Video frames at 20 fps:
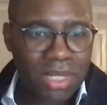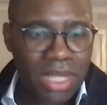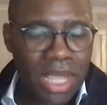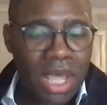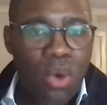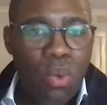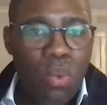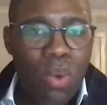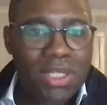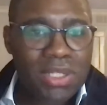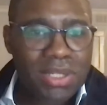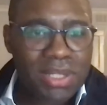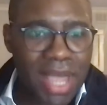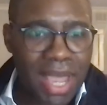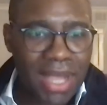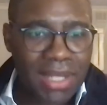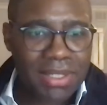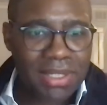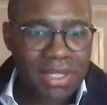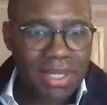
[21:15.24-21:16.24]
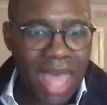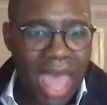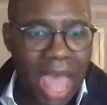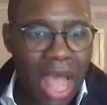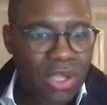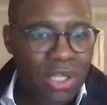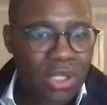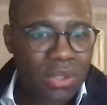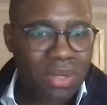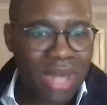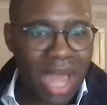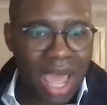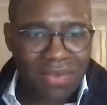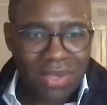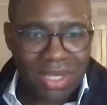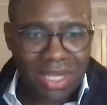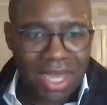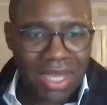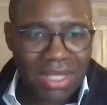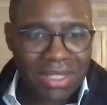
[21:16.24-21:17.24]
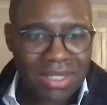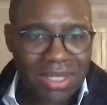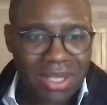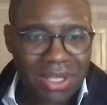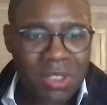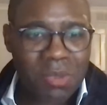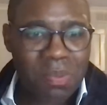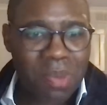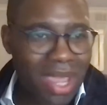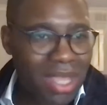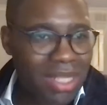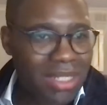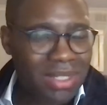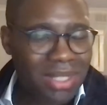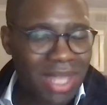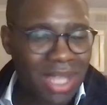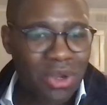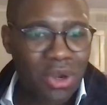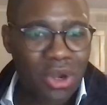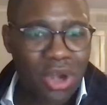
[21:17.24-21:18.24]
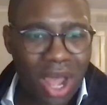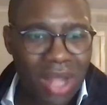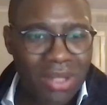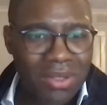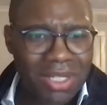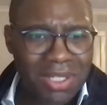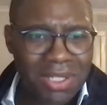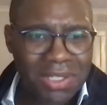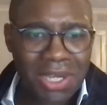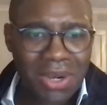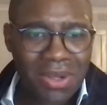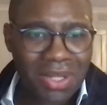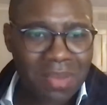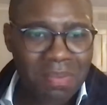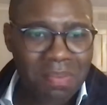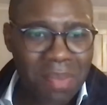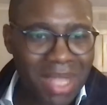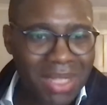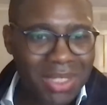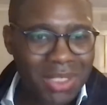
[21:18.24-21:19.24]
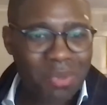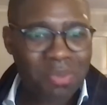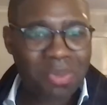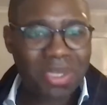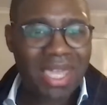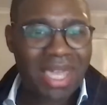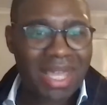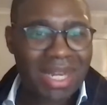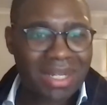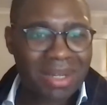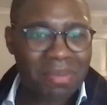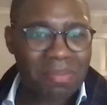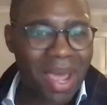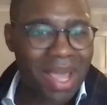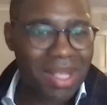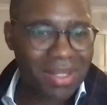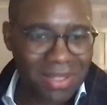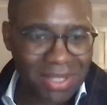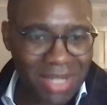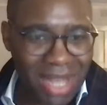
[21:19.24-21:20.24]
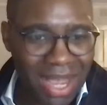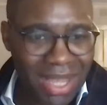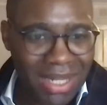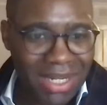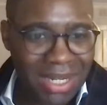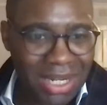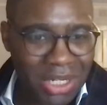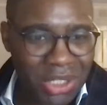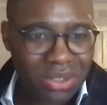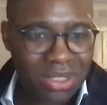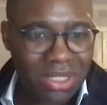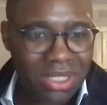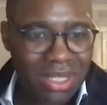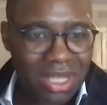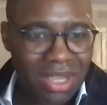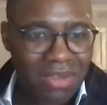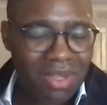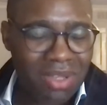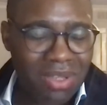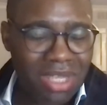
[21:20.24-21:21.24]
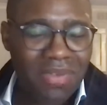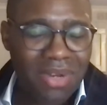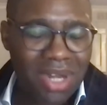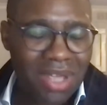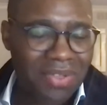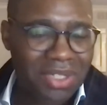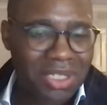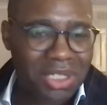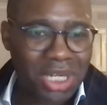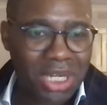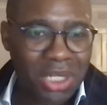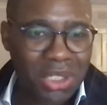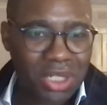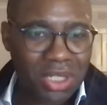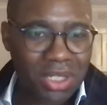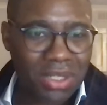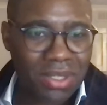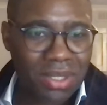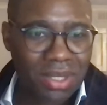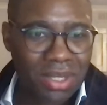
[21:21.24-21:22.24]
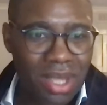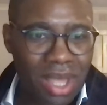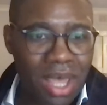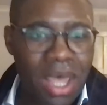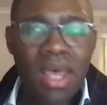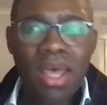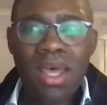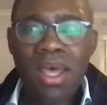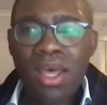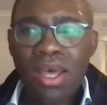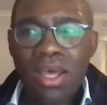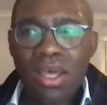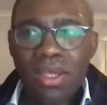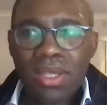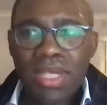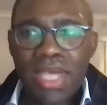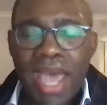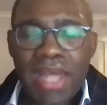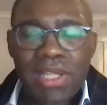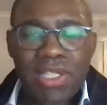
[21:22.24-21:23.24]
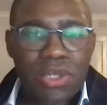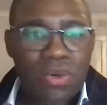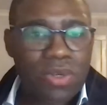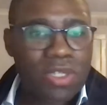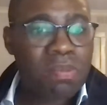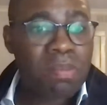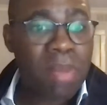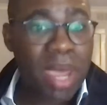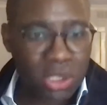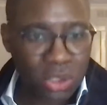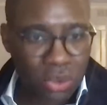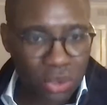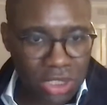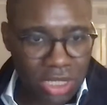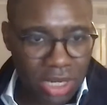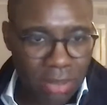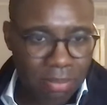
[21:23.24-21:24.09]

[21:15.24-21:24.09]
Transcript: What's next? How can you navigate a space that you're not necessarily meant to be in by design initially, even if it's changing? The answer is mentorship.